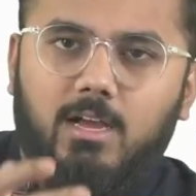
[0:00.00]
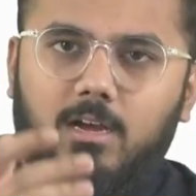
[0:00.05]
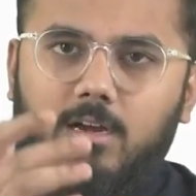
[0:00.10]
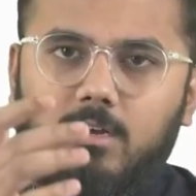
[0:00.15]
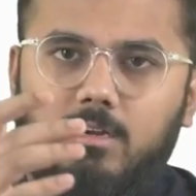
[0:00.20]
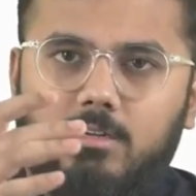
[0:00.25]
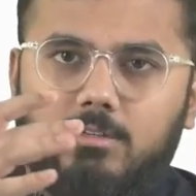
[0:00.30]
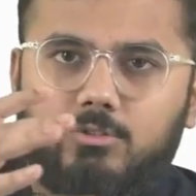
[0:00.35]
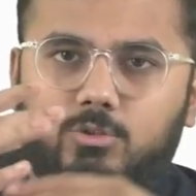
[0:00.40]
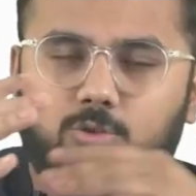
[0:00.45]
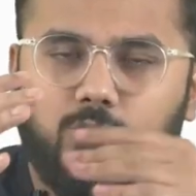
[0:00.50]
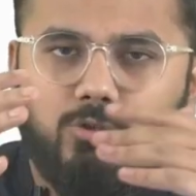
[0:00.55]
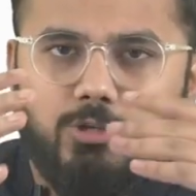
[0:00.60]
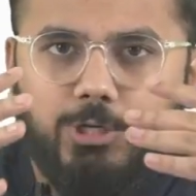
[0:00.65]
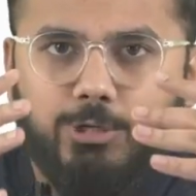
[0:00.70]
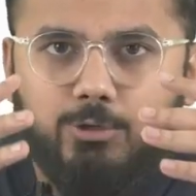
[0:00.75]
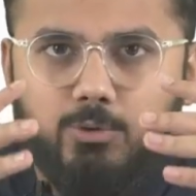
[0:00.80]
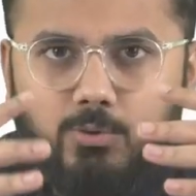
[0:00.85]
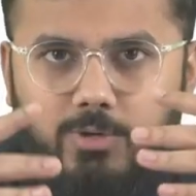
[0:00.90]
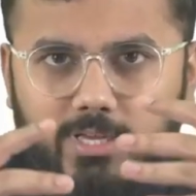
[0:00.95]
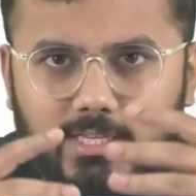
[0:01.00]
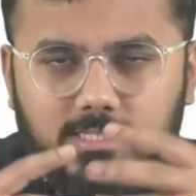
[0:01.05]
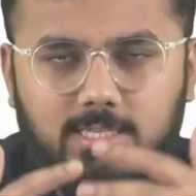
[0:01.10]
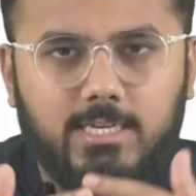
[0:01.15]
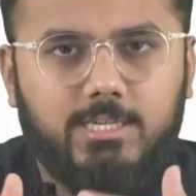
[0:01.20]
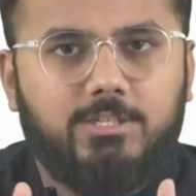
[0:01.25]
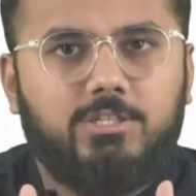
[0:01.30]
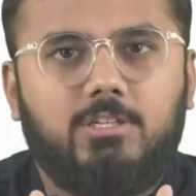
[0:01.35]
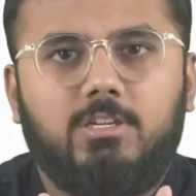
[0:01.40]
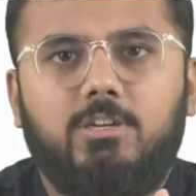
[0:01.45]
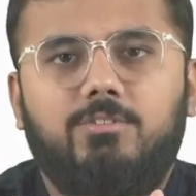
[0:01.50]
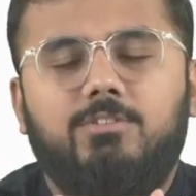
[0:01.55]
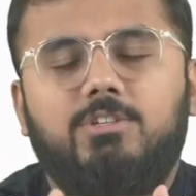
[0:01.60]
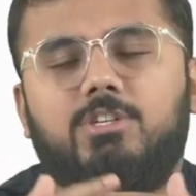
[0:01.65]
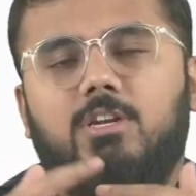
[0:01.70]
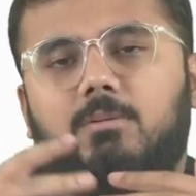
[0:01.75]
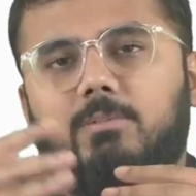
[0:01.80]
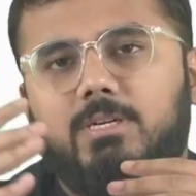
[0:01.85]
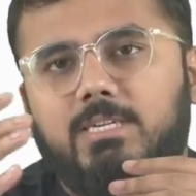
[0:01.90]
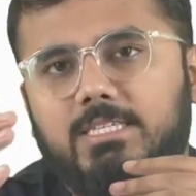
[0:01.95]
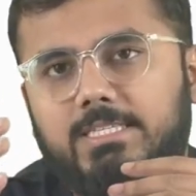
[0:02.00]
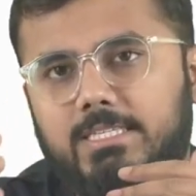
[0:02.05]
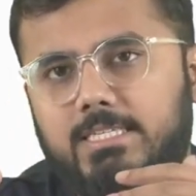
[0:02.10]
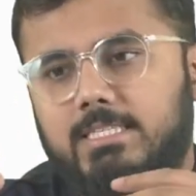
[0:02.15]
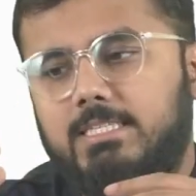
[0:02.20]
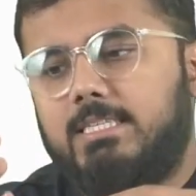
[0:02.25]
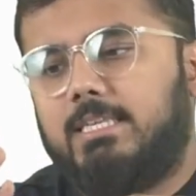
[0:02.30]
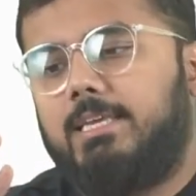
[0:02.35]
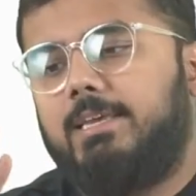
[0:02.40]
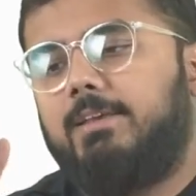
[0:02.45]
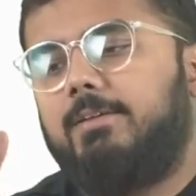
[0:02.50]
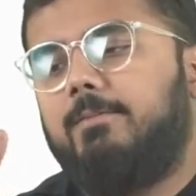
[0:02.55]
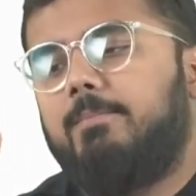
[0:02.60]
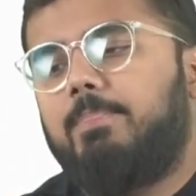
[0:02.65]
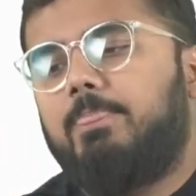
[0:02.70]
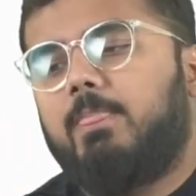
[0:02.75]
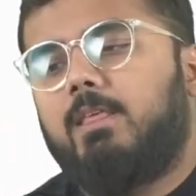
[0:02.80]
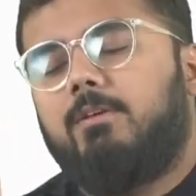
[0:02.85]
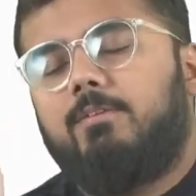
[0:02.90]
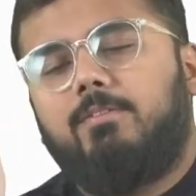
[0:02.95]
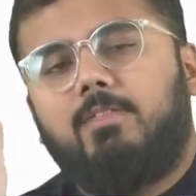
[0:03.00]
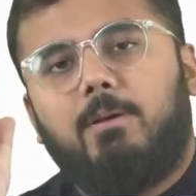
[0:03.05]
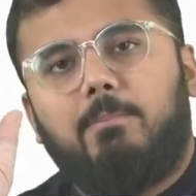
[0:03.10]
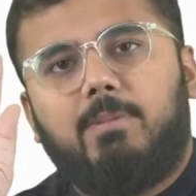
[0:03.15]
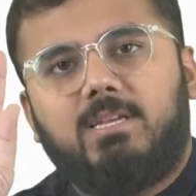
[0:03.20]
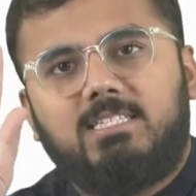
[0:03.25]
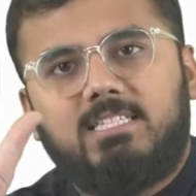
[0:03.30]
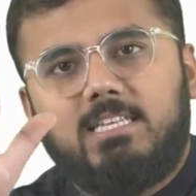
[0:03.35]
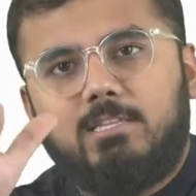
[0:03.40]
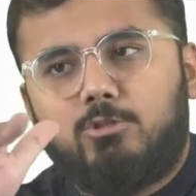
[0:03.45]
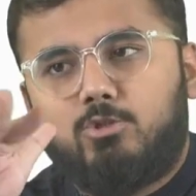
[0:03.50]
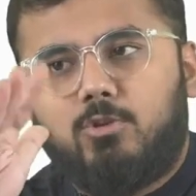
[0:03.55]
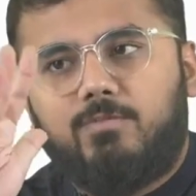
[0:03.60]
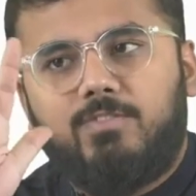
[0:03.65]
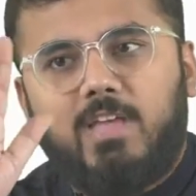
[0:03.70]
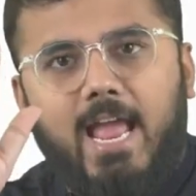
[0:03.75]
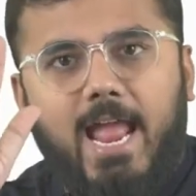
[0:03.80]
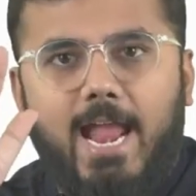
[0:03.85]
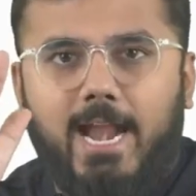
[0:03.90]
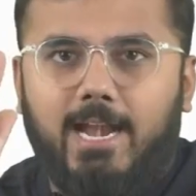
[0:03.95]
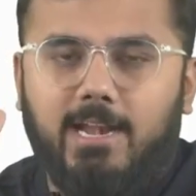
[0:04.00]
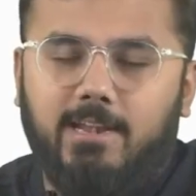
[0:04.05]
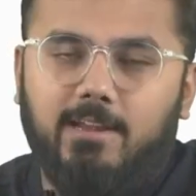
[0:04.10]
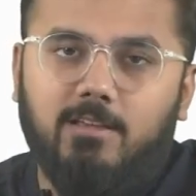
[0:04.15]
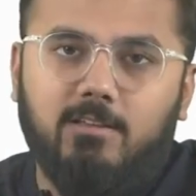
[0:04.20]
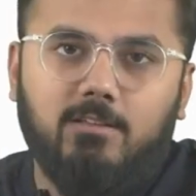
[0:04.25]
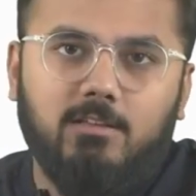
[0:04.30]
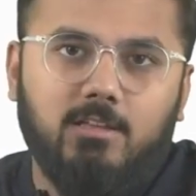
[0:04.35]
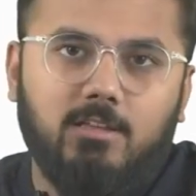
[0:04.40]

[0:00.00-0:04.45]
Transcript: So in today's lecture, we shall be discussing the muscles of the hand.